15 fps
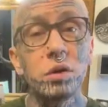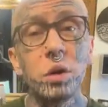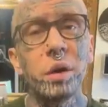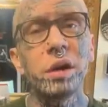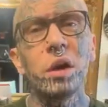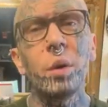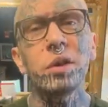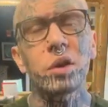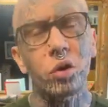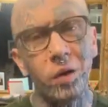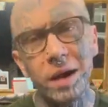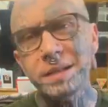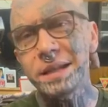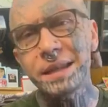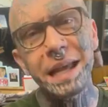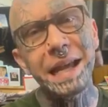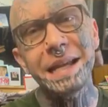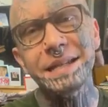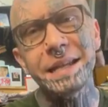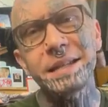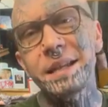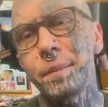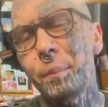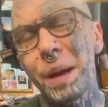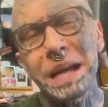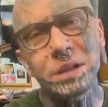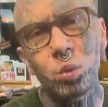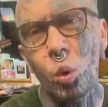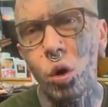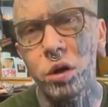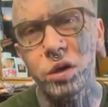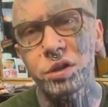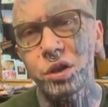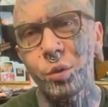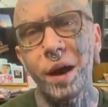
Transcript: and you do it. You know what the crazy thing is, is the best warriors